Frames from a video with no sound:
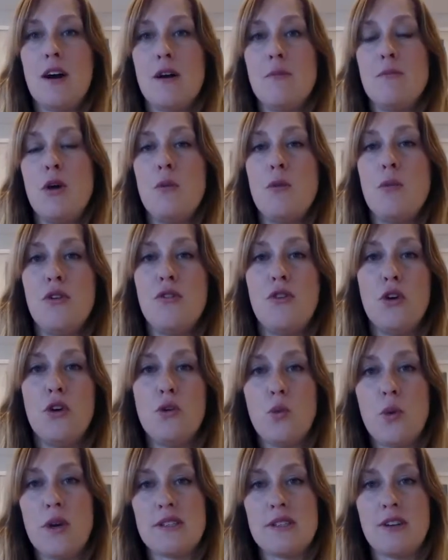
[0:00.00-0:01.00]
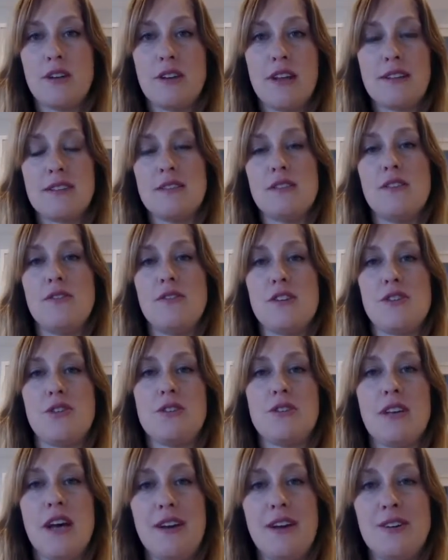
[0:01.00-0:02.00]
mobile phone wizard. That's his official
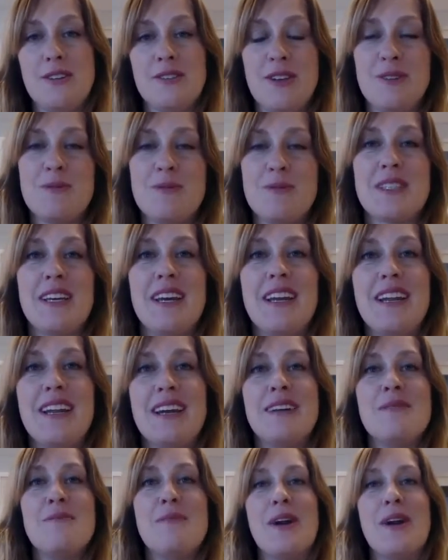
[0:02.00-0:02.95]
title. No, I'm just kidding.